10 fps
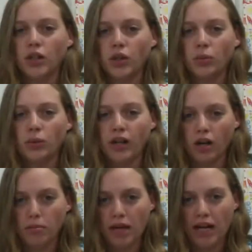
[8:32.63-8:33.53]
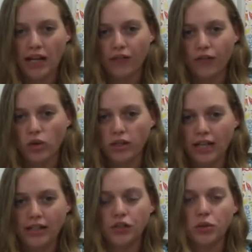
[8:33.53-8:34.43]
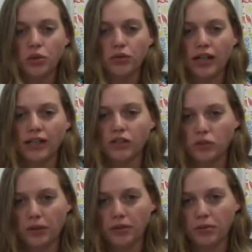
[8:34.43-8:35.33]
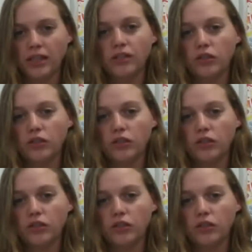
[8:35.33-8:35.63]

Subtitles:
We are back for day 2 of our experiment.